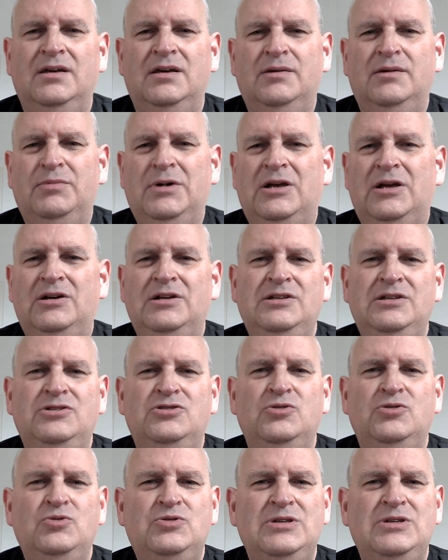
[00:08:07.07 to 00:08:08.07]
Apparently
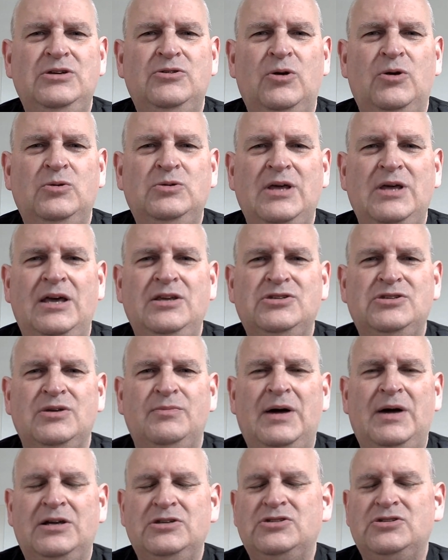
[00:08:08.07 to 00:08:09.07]
two zero days
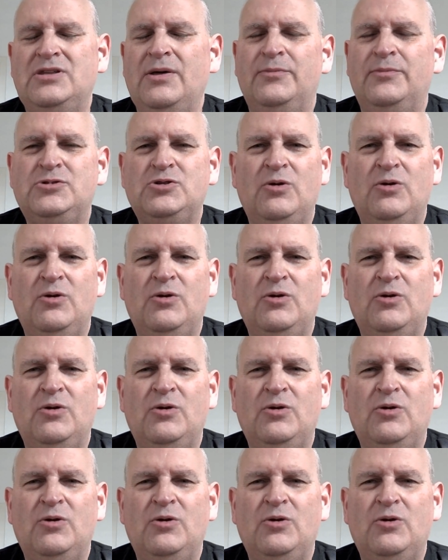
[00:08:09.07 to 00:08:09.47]
amongst them.